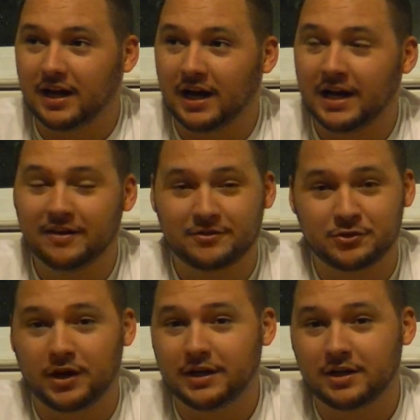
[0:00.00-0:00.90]
I have
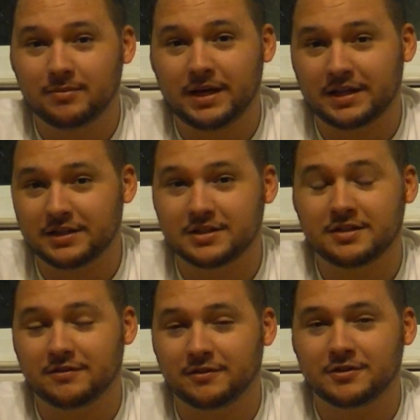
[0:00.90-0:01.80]
tried to come back. This
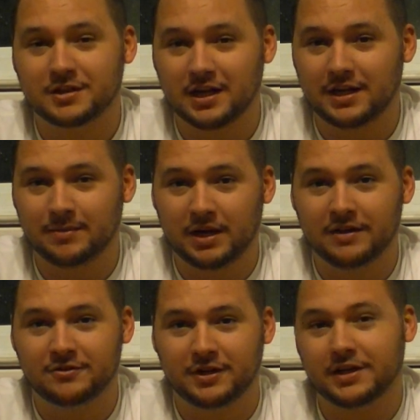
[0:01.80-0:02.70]
isn't the first time I
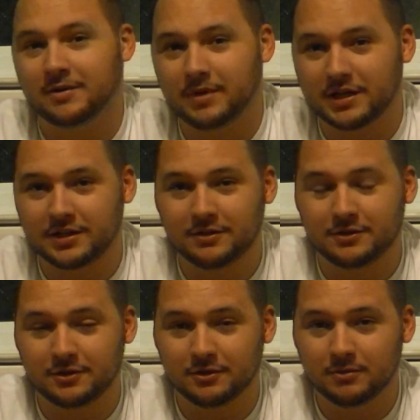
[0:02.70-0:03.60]
have tried to come back to
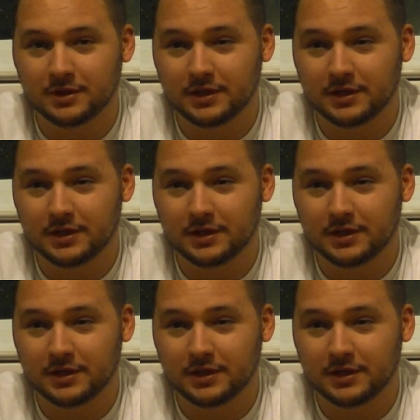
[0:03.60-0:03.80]
YouTube.